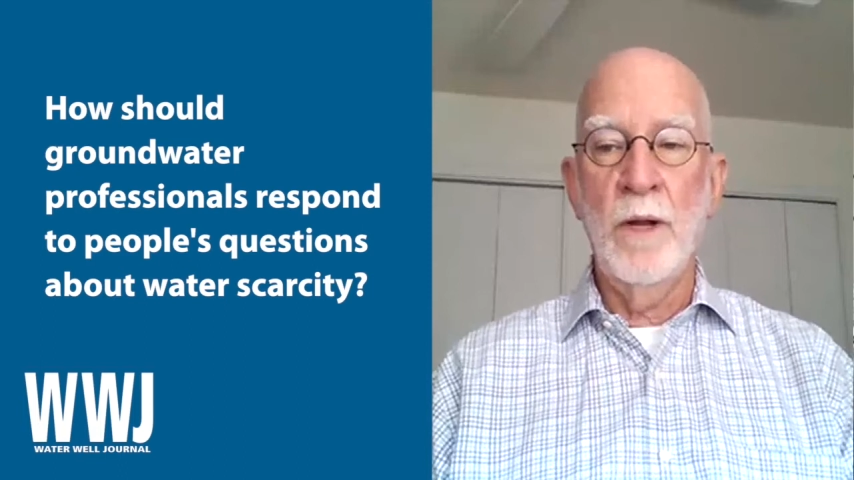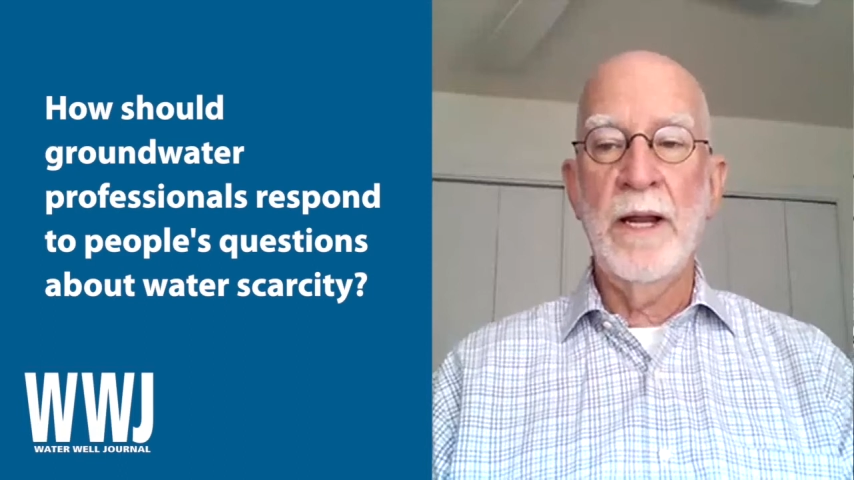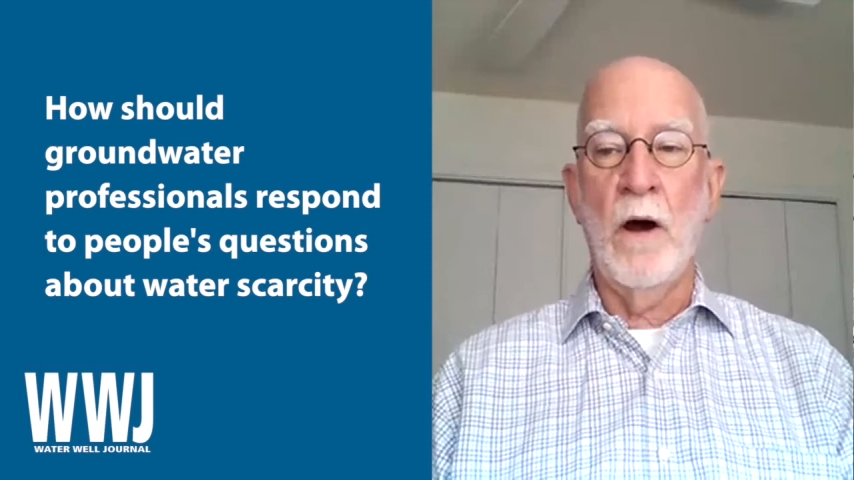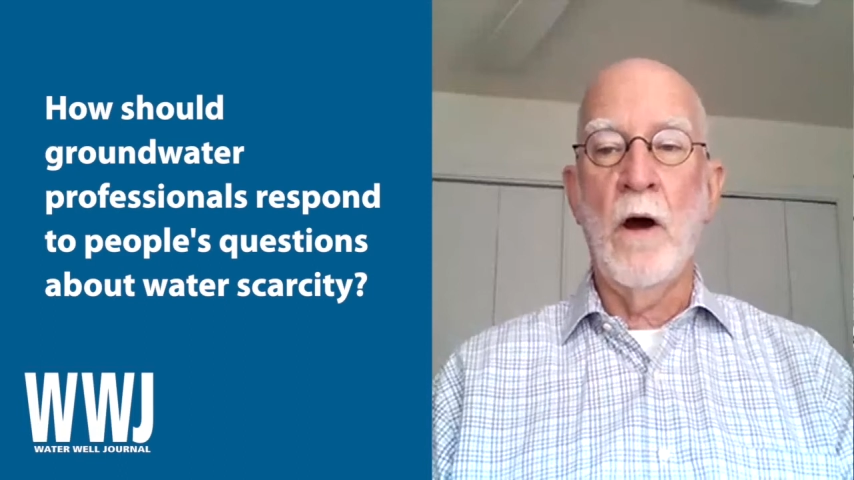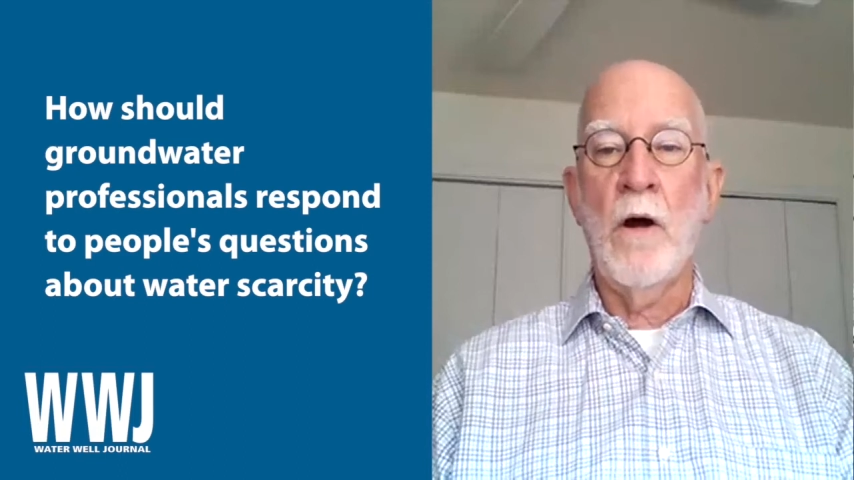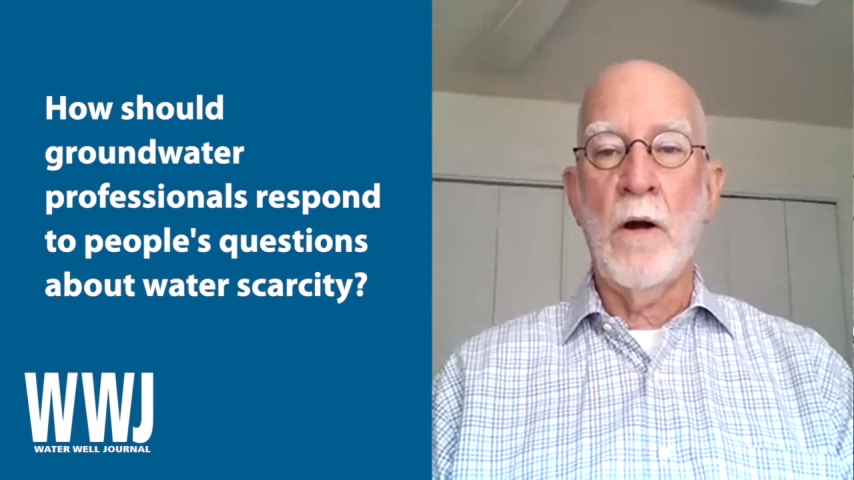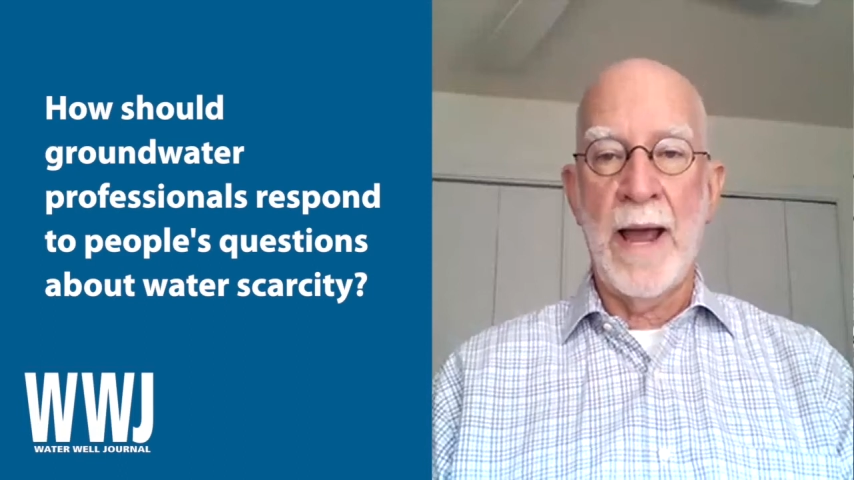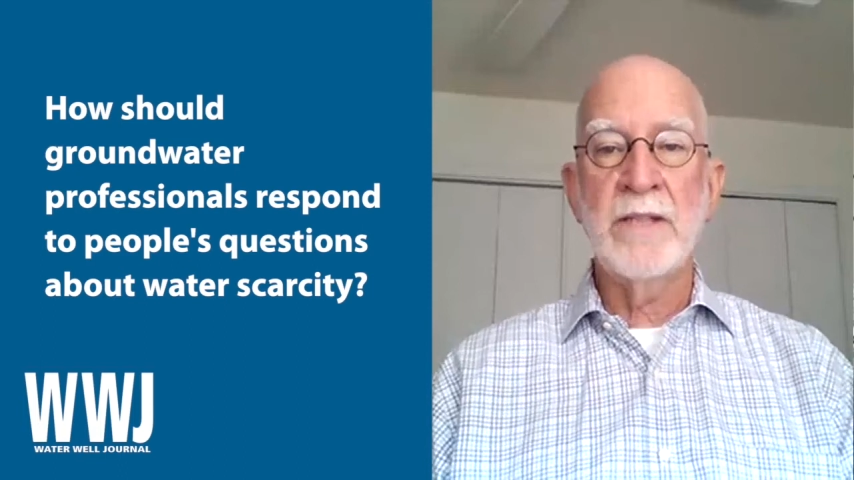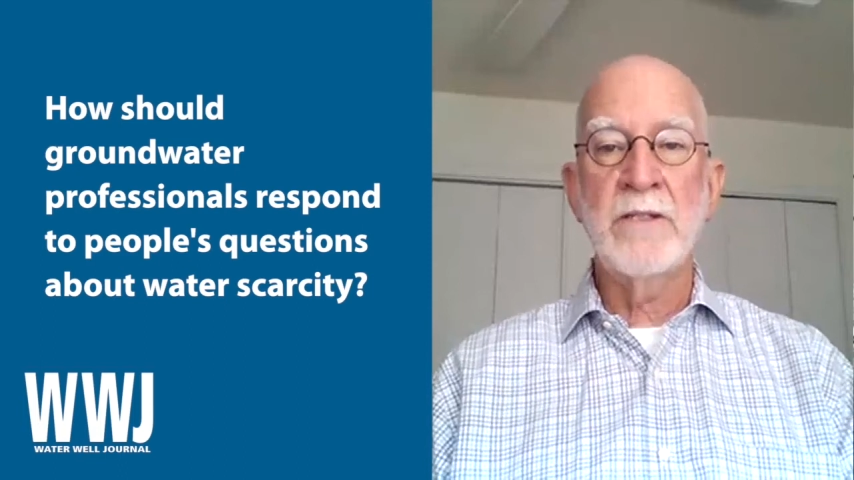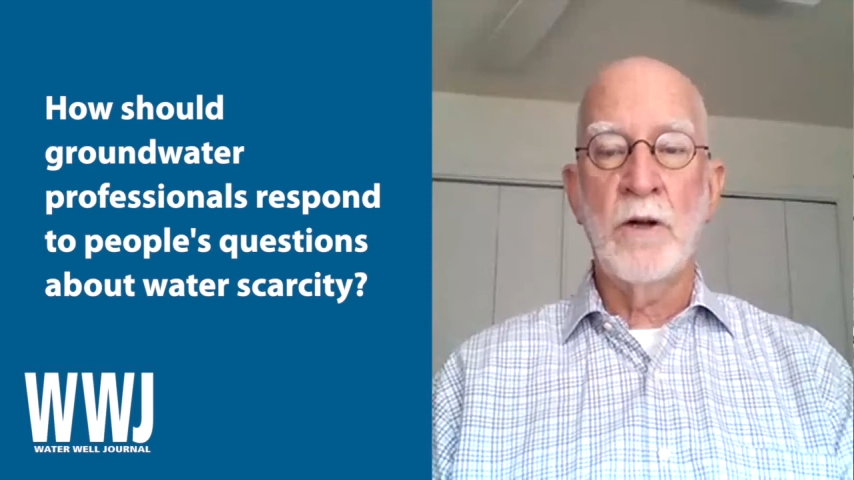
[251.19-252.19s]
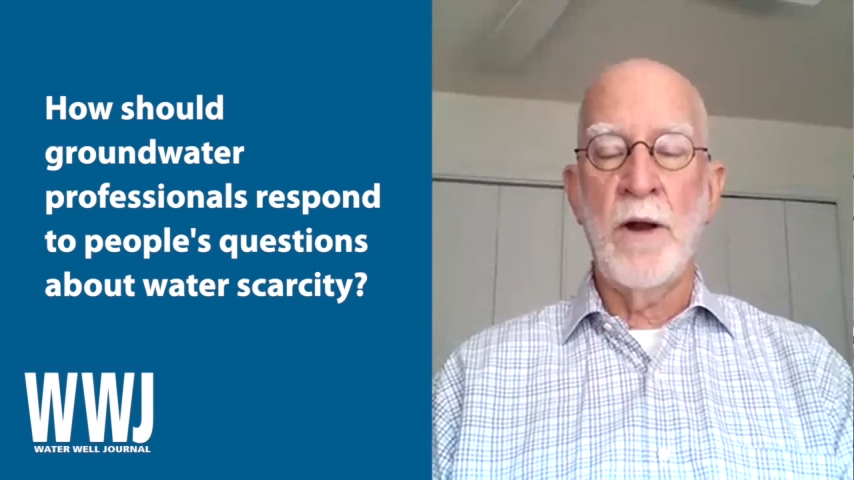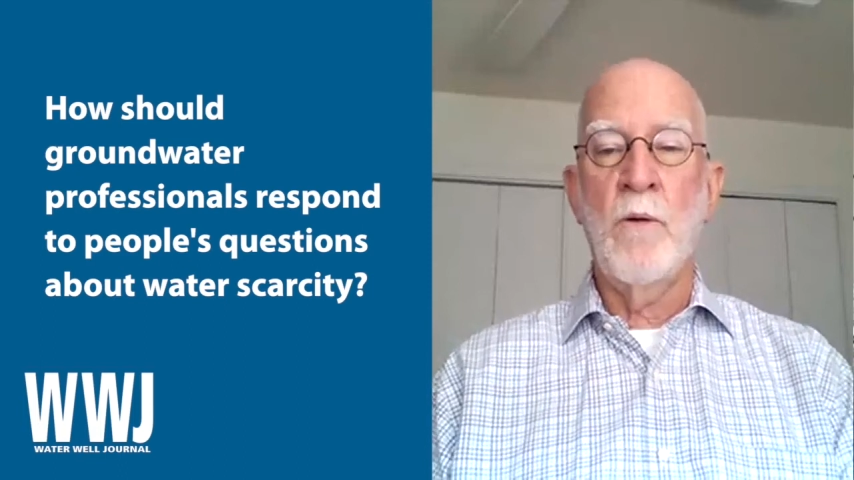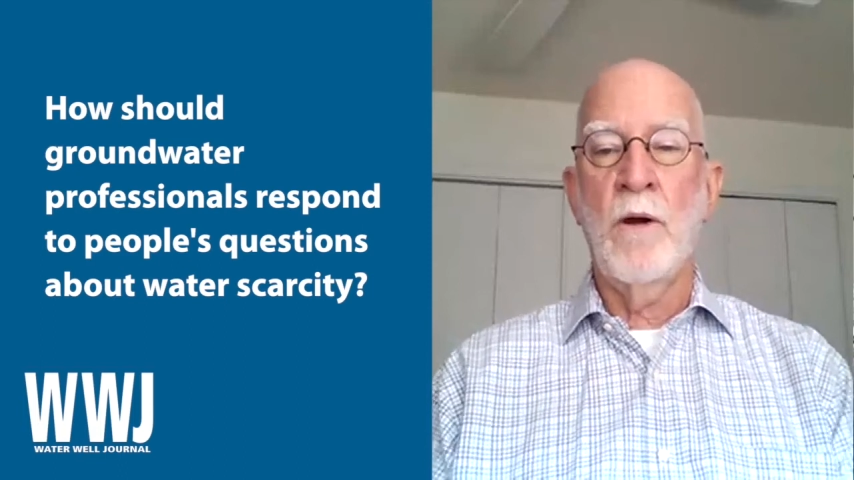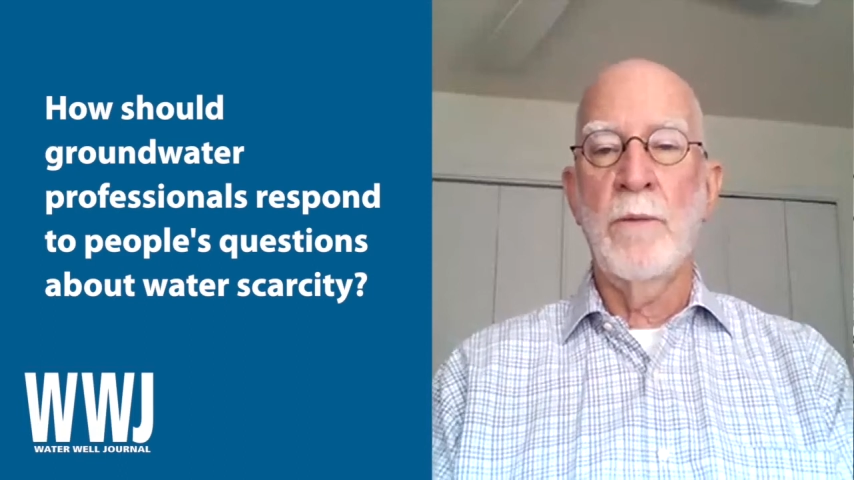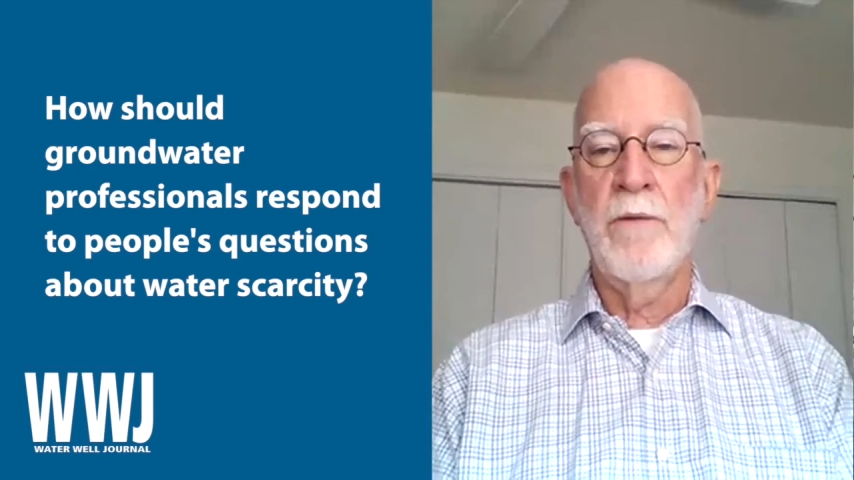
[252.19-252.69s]
really are as a
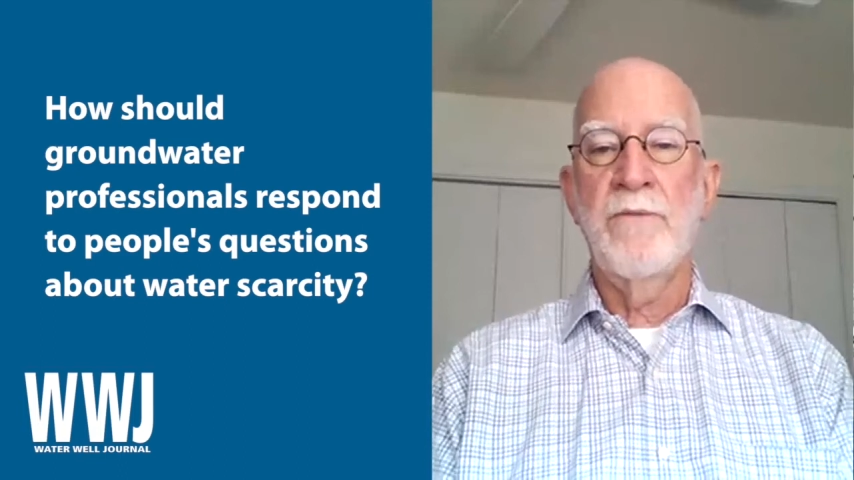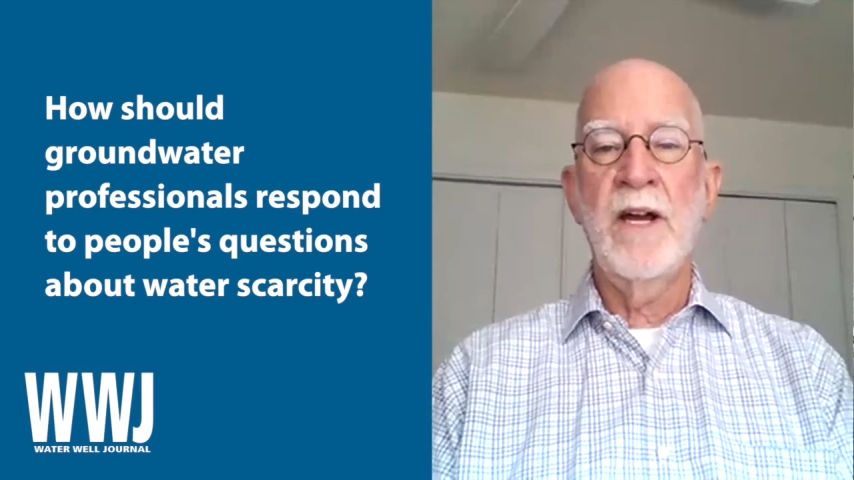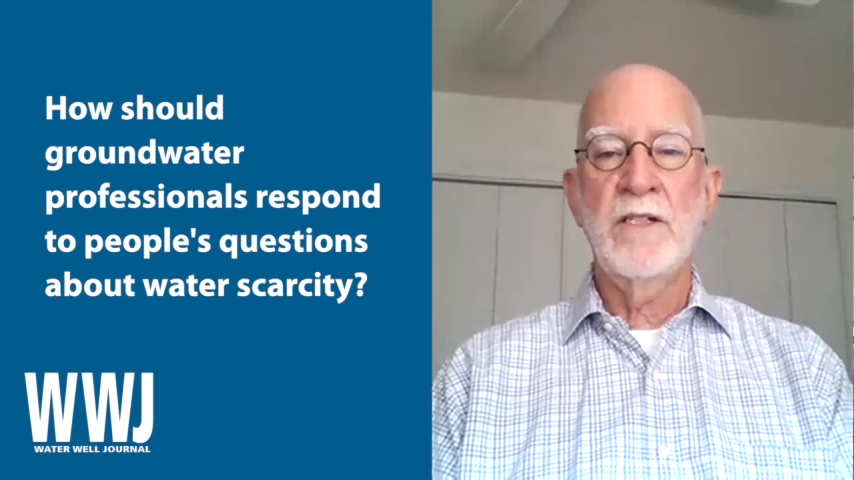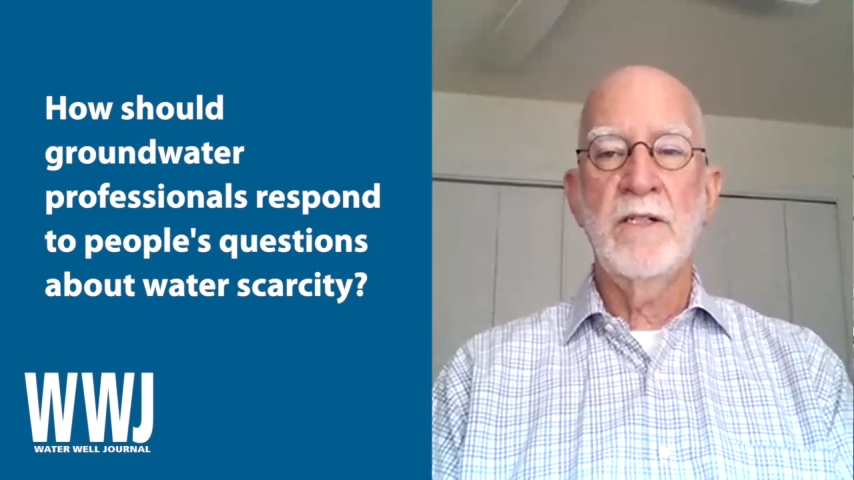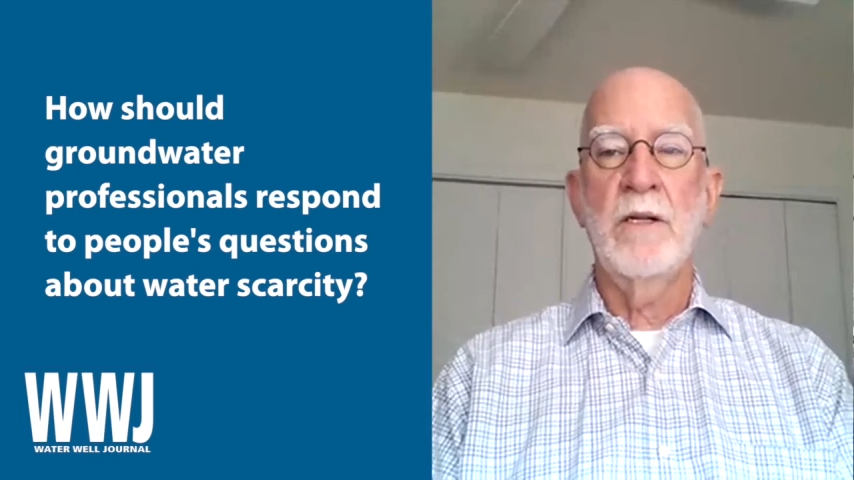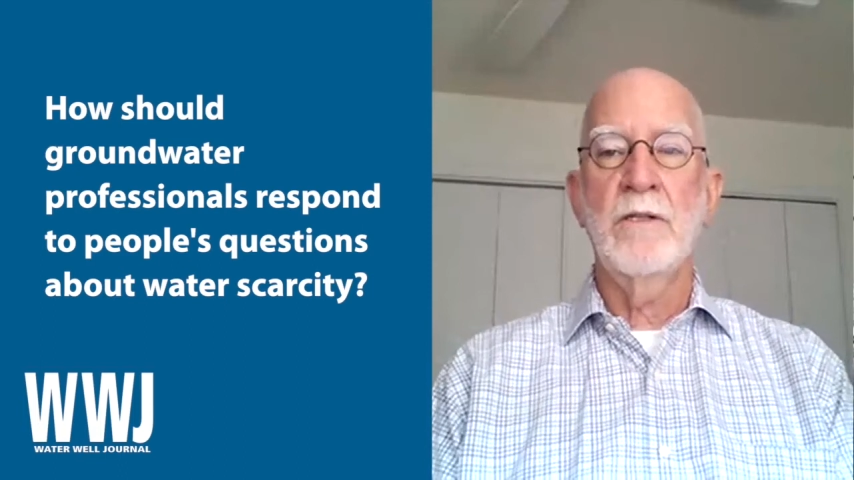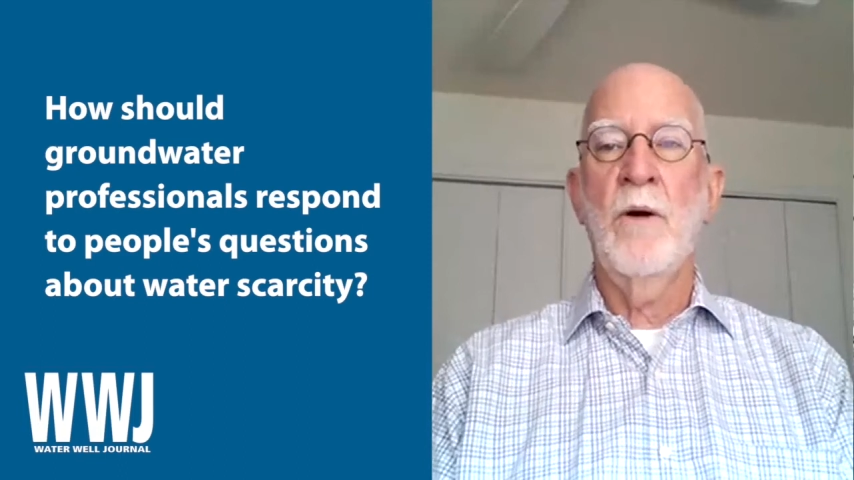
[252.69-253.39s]
groundwater professional.